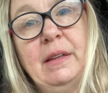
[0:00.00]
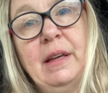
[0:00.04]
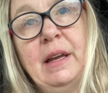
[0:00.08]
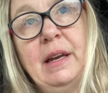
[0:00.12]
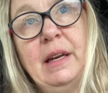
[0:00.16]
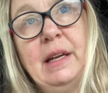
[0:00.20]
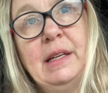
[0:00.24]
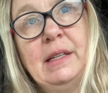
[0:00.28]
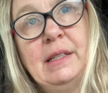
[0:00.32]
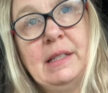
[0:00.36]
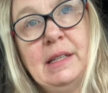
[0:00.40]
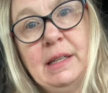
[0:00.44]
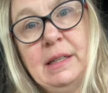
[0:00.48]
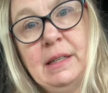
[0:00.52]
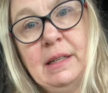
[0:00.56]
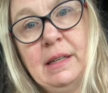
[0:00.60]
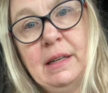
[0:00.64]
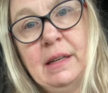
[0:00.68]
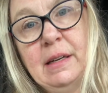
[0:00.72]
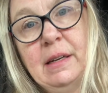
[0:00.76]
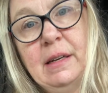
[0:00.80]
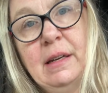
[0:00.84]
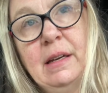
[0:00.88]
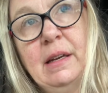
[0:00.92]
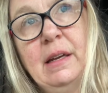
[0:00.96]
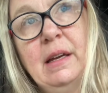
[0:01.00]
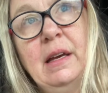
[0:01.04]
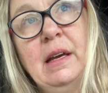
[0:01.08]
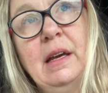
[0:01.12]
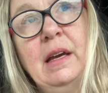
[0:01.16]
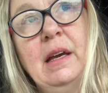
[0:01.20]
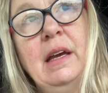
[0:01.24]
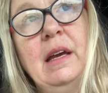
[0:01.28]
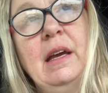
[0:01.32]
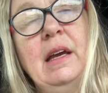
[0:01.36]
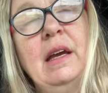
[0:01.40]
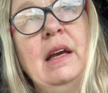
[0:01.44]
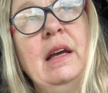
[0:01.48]
that he didn't.
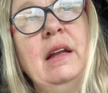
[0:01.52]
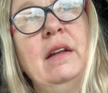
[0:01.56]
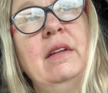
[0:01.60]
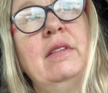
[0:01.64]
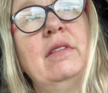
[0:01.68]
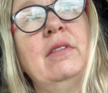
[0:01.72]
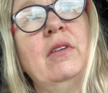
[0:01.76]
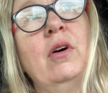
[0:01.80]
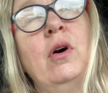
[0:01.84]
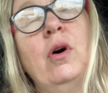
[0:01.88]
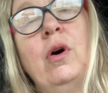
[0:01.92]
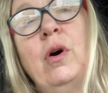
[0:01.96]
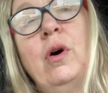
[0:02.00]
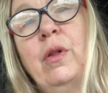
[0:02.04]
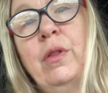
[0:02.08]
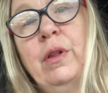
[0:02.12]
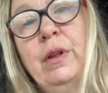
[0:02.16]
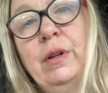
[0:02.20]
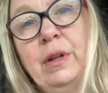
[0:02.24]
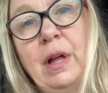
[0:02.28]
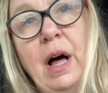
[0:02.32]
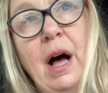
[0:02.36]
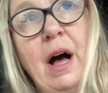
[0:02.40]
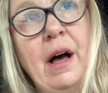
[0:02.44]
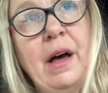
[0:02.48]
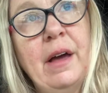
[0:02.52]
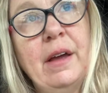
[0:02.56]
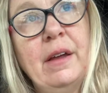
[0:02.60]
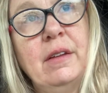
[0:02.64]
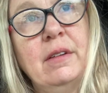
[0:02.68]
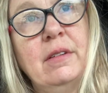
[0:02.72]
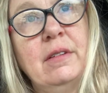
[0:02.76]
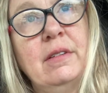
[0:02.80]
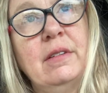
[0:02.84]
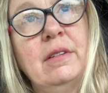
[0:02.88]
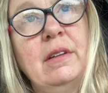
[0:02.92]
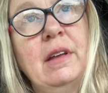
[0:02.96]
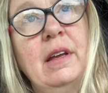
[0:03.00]
It's all the
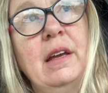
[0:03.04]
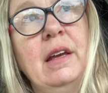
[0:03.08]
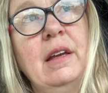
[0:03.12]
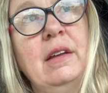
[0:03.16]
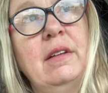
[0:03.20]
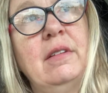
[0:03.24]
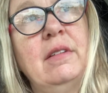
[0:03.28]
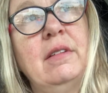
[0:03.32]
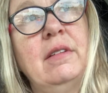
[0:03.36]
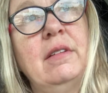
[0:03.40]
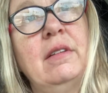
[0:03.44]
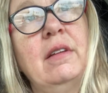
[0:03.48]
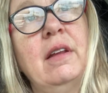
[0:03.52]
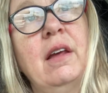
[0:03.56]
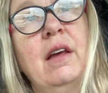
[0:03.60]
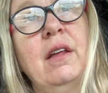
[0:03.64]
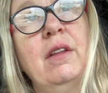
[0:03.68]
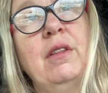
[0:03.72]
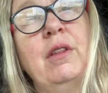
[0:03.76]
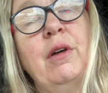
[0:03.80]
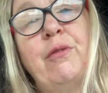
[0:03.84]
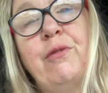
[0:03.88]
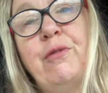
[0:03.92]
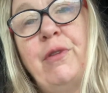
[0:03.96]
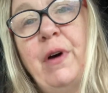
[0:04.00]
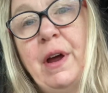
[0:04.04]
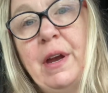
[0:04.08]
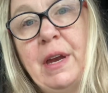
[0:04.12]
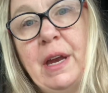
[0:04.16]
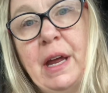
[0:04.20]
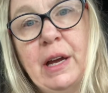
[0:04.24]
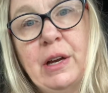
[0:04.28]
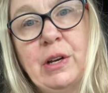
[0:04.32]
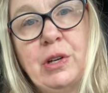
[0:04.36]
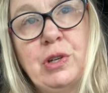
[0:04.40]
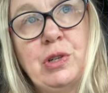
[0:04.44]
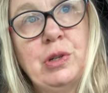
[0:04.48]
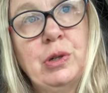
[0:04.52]
lies. It's the
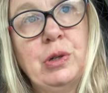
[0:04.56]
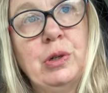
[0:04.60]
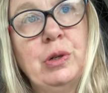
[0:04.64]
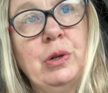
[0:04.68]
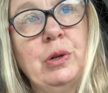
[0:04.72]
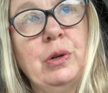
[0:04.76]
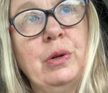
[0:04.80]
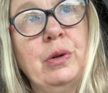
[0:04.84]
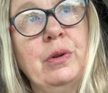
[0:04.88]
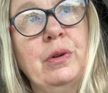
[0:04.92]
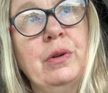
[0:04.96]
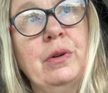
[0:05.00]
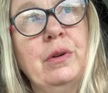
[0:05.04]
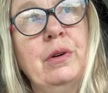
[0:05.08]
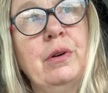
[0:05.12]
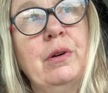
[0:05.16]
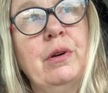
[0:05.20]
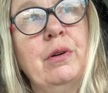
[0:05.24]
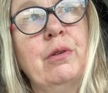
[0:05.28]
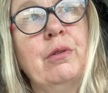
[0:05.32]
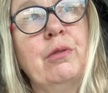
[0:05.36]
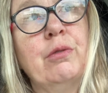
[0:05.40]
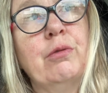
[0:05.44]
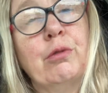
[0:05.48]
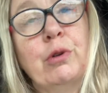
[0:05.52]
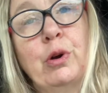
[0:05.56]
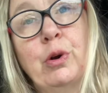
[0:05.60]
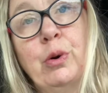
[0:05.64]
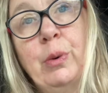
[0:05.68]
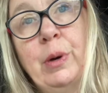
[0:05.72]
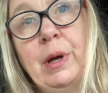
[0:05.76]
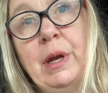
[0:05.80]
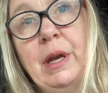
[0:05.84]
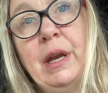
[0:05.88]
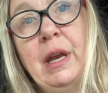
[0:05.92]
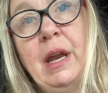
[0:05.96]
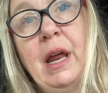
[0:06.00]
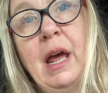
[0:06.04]
financial
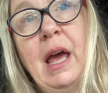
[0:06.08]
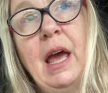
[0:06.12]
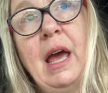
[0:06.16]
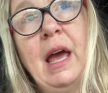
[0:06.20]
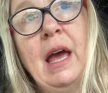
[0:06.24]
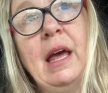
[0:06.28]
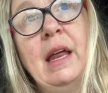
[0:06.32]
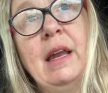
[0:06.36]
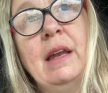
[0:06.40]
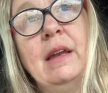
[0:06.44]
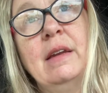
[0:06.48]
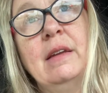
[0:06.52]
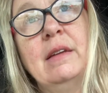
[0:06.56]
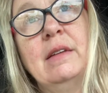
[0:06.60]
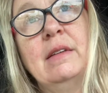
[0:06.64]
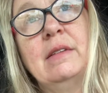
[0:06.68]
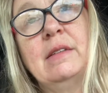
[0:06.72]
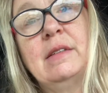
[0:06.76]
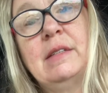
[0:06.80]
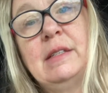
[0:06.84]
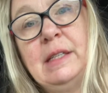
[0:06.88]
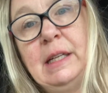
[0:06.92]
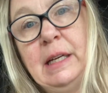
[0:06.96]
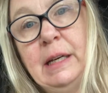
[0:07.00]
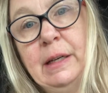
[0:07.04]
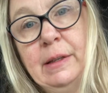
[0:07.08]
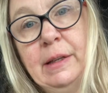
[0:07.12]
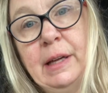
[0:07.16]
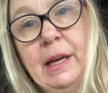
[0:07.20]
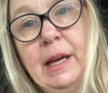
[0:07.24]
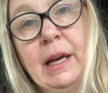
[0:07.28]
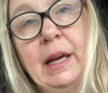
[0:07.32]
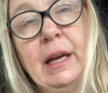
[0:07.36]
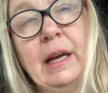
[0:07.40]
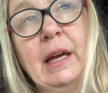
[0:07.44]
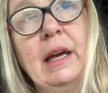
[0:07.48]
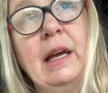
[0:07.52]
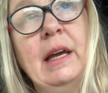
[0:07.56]
ruin and
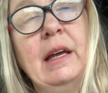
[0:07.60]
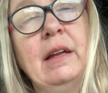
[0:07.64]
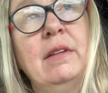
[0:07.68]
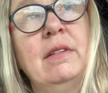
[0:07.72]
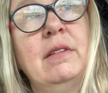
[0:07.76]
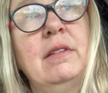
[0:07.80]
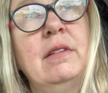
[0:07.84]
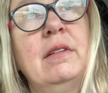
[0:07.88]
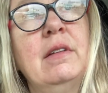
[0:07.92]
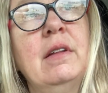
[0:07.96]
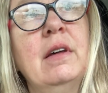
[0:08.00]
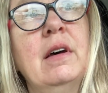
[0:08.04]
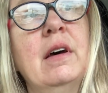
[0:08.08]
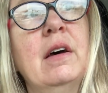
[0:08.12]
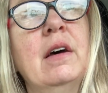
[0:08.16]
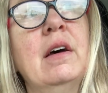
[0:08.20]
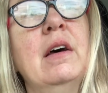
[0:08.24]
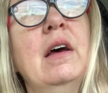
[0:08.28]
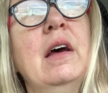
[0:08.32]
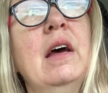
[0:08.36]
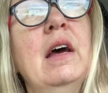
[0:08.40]
stealing. It's the,